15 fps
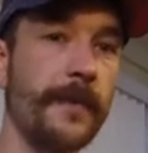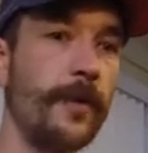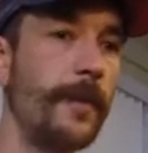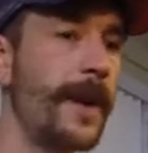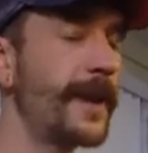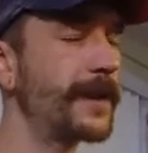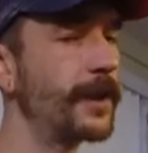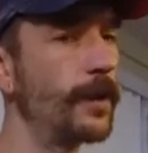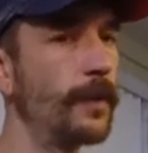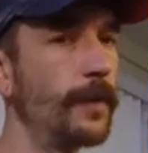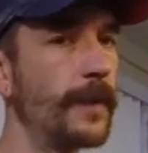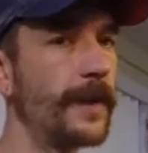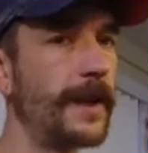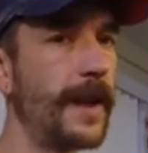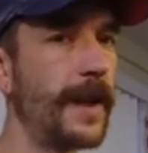If you made a
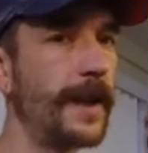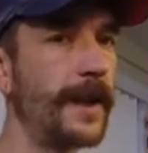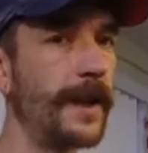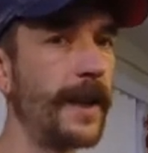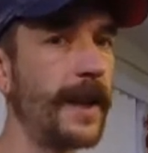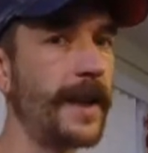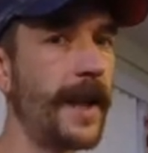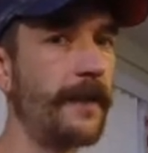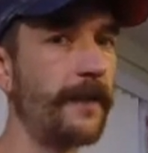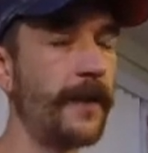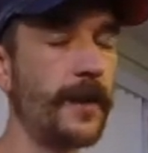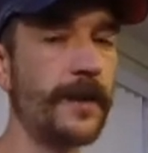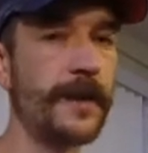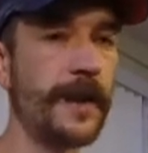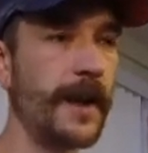stupid mistake in that
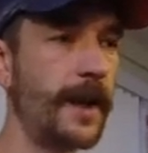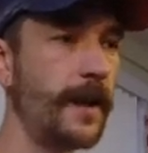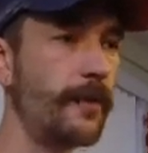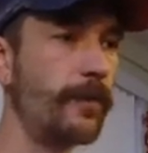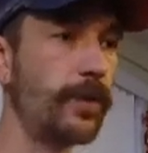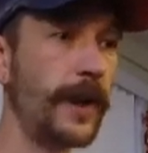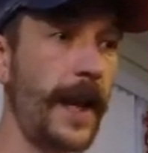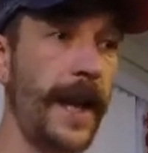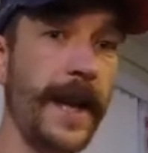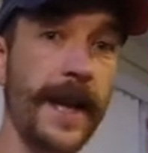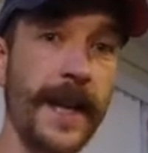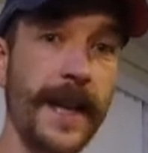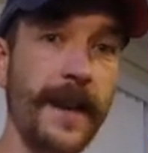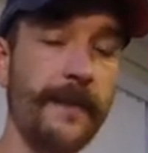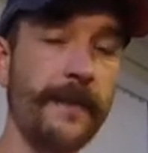first
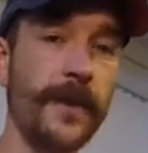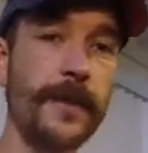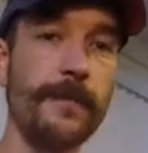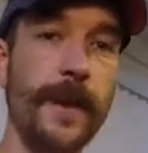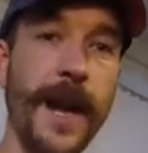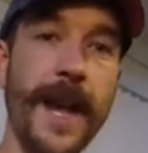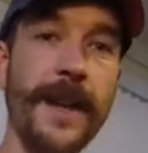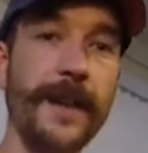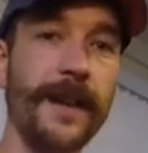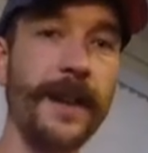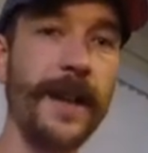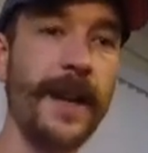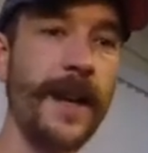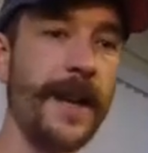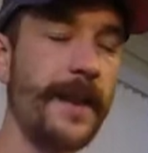play, that first
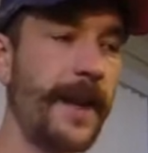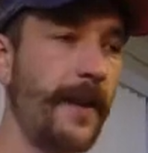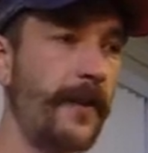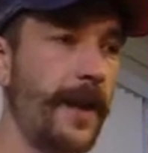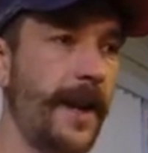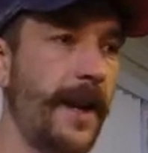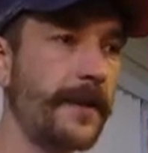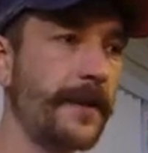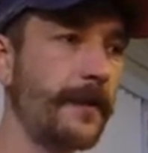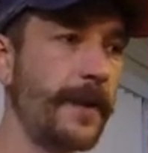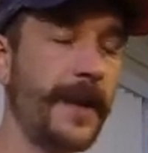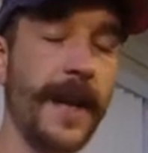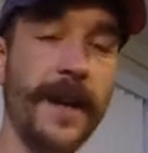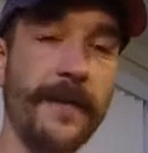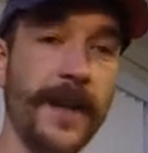battle, then everything else can
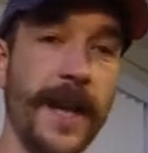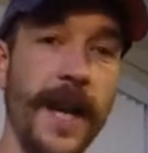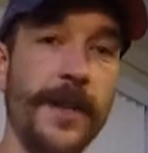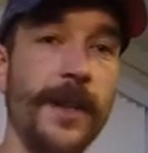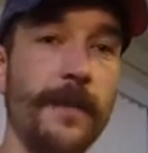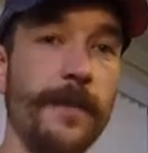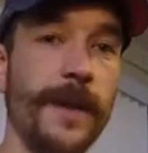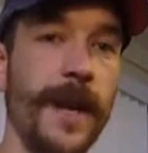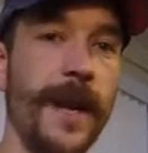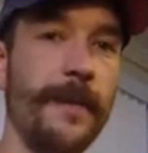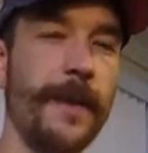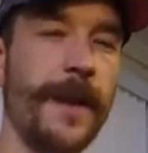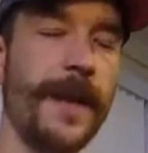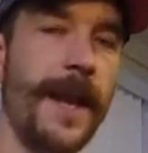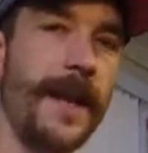be kind of a catch-up
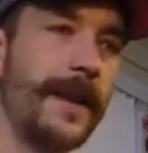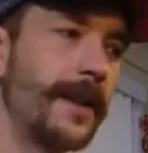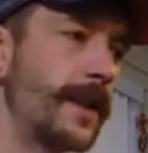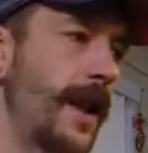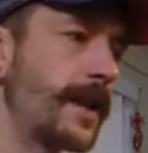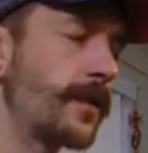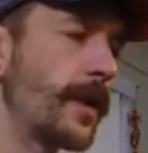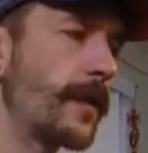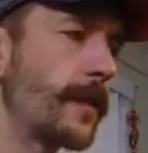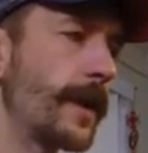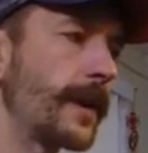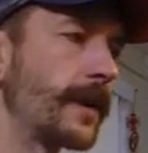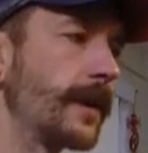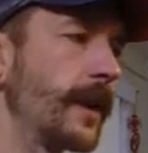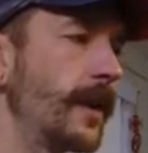game, and that takes away
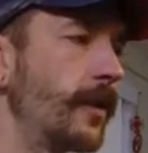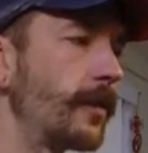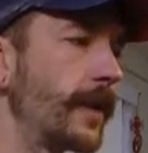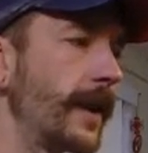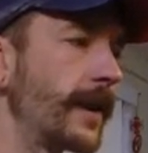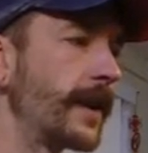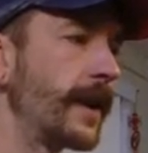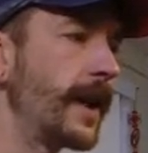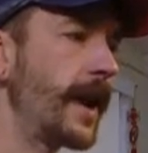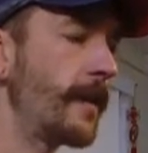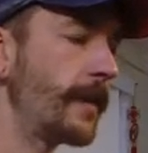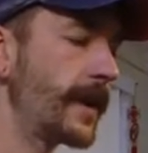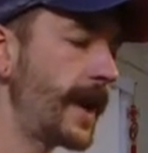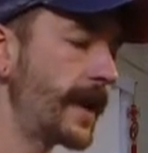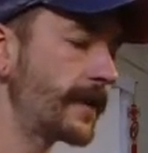from it a little bit,
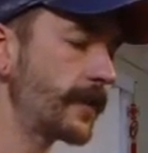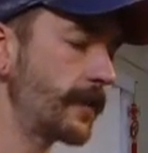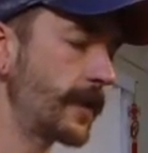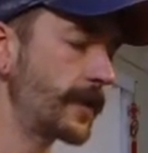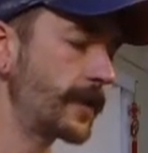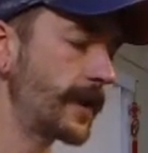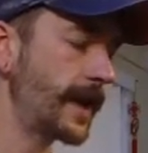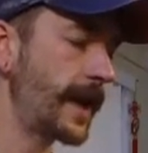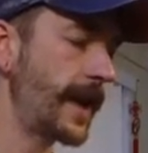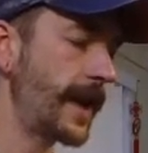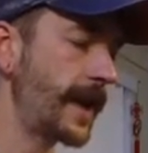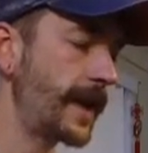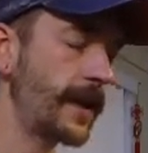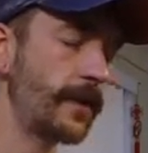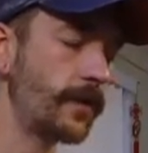but not so much that
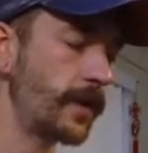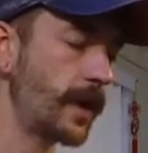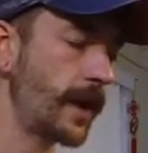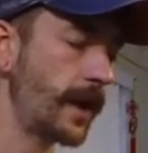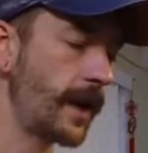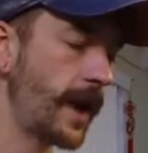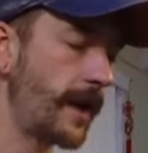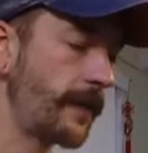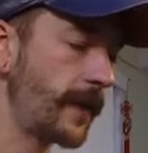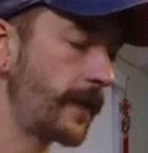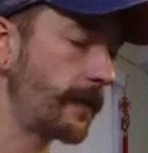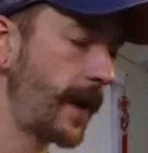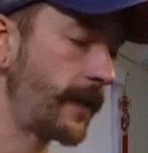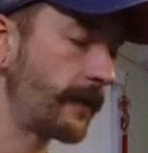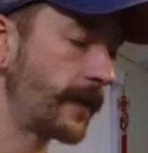I have
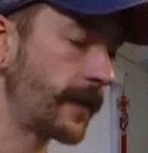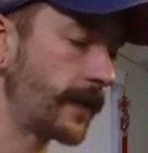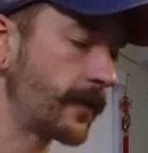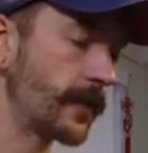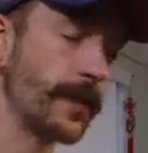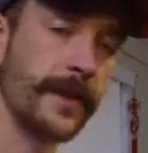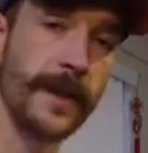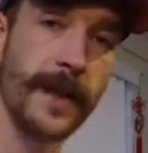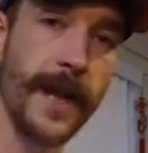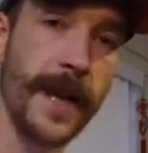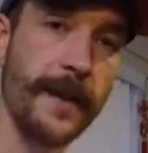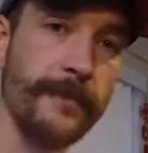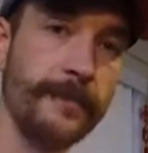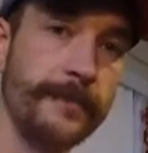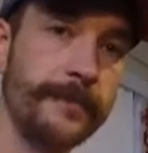any bad feelings towards the
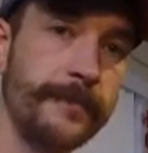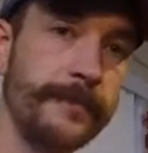game.